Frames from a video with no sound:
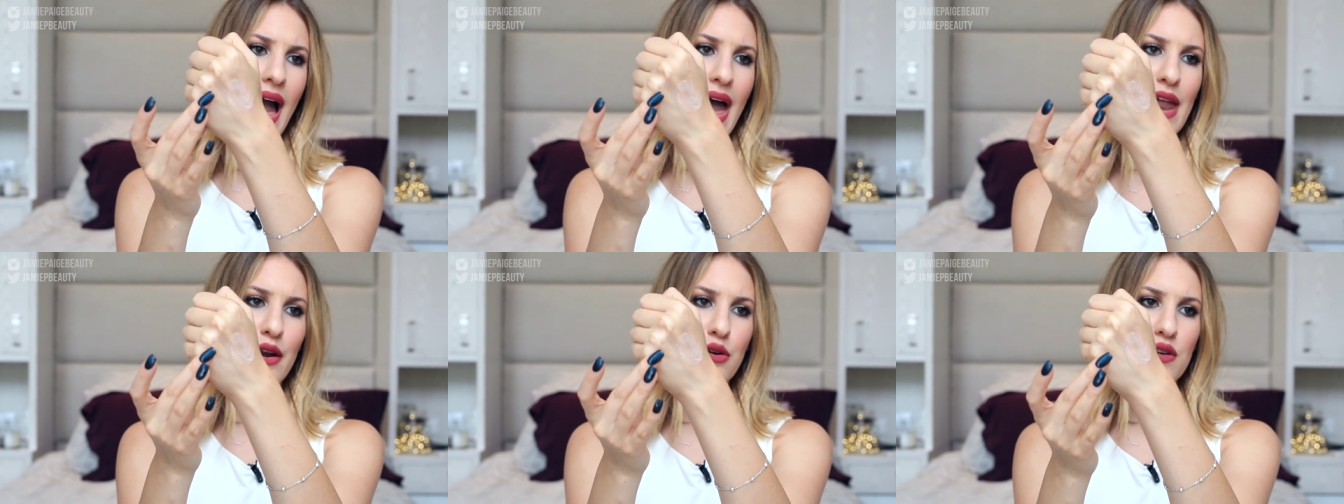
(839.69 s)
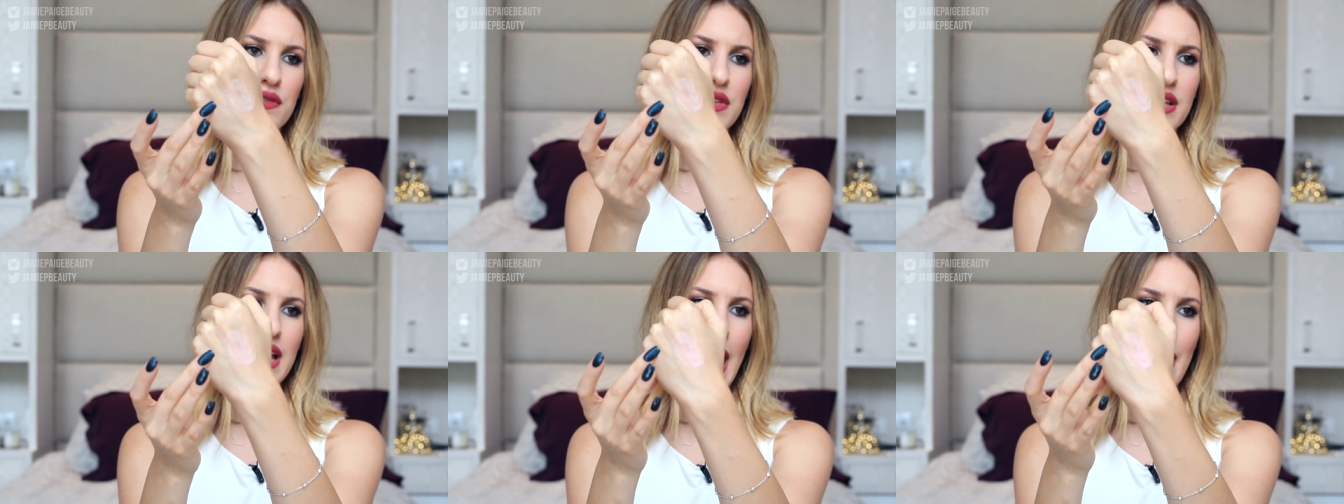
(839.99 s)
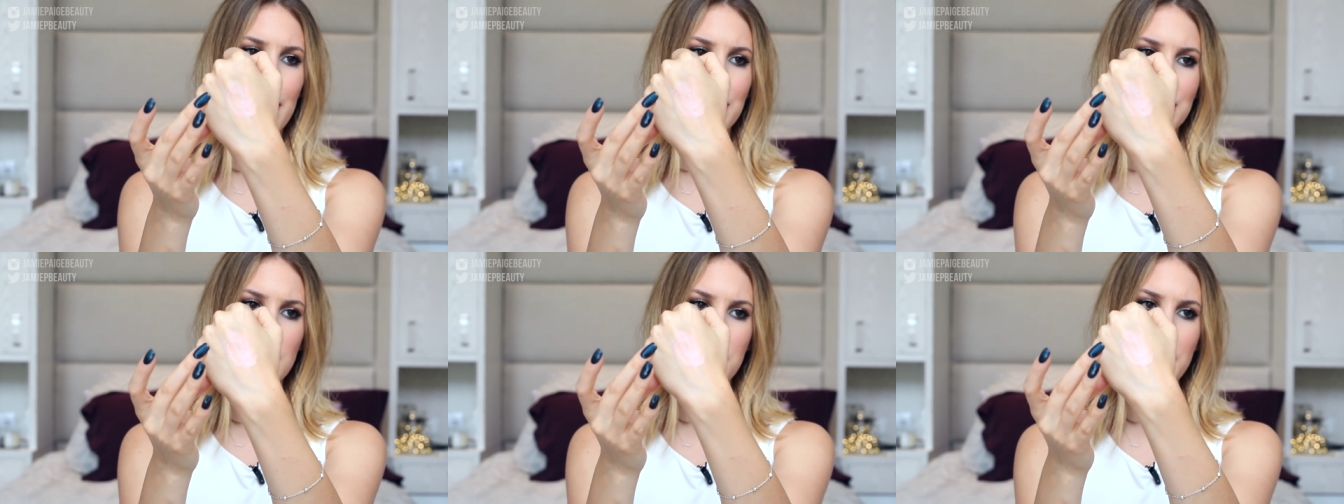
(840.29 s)
I don't know if the
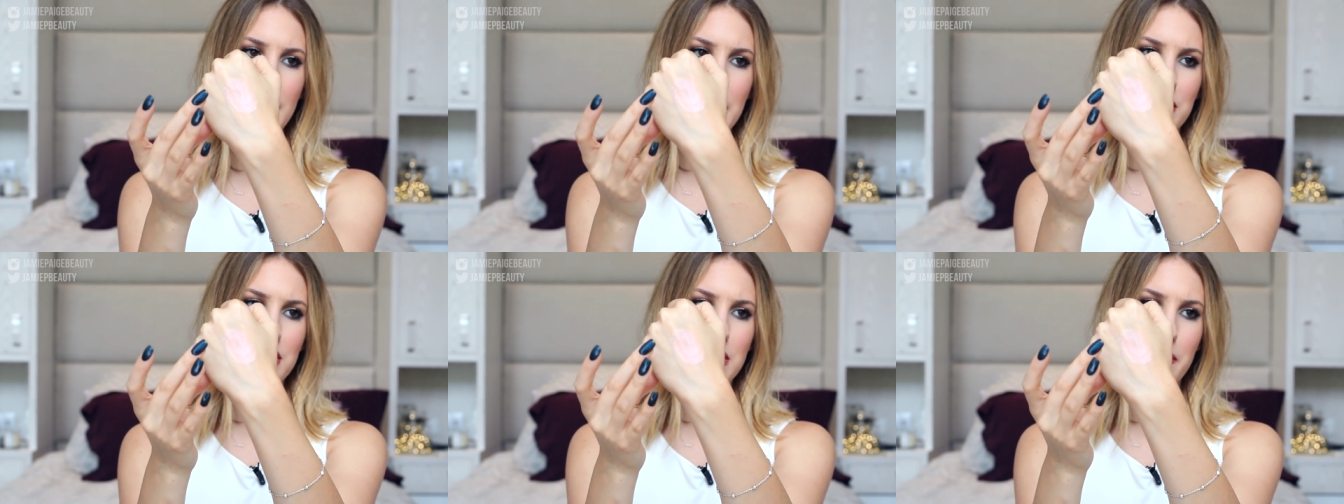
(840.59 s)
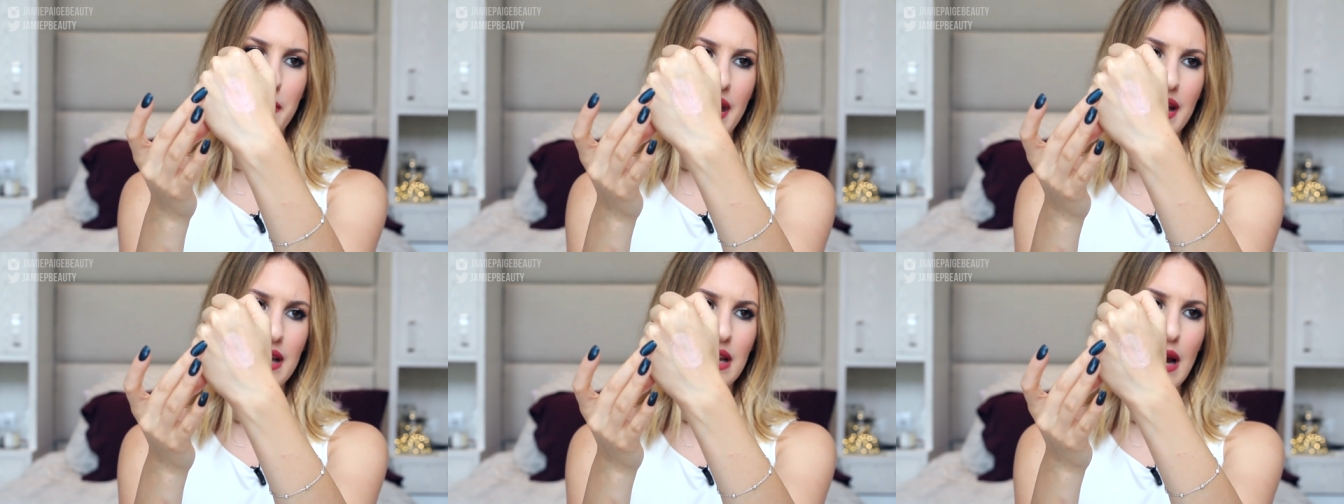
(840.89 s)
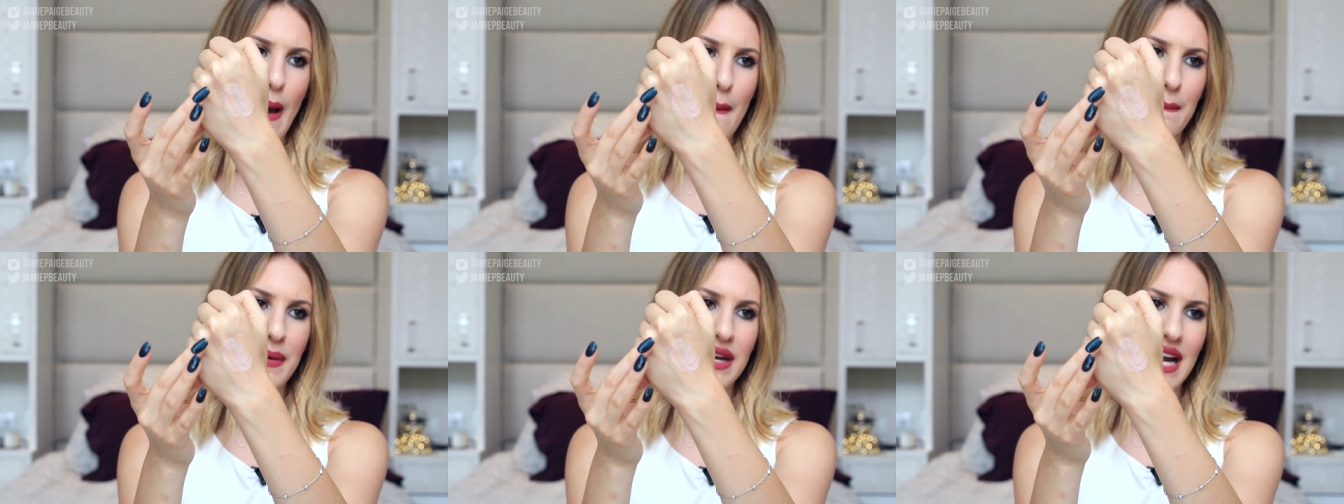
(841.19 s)
camera's gonna be able to pick
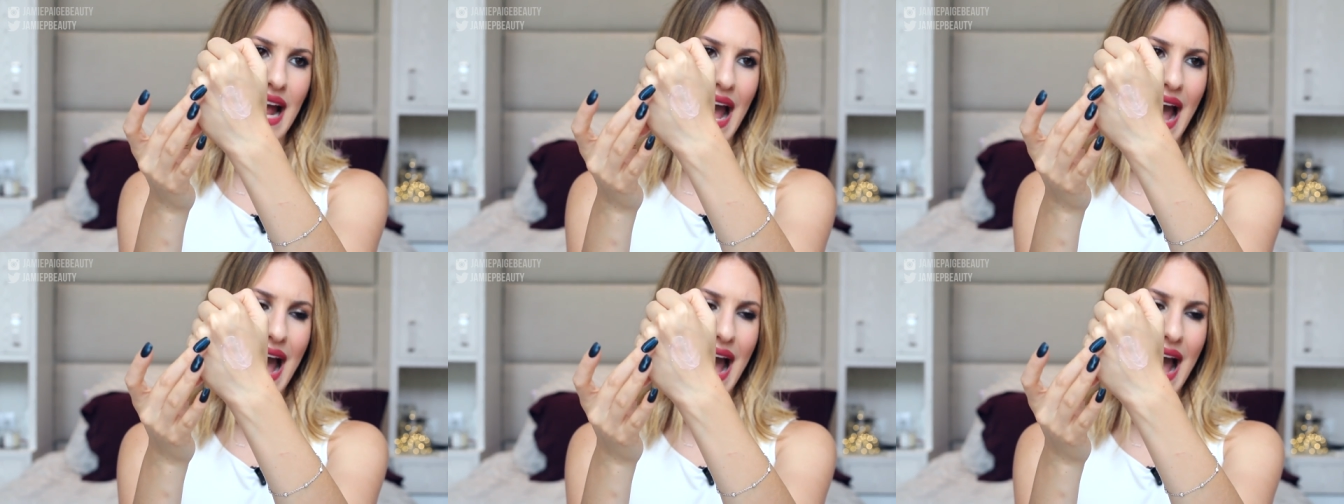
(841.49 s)
it up, but it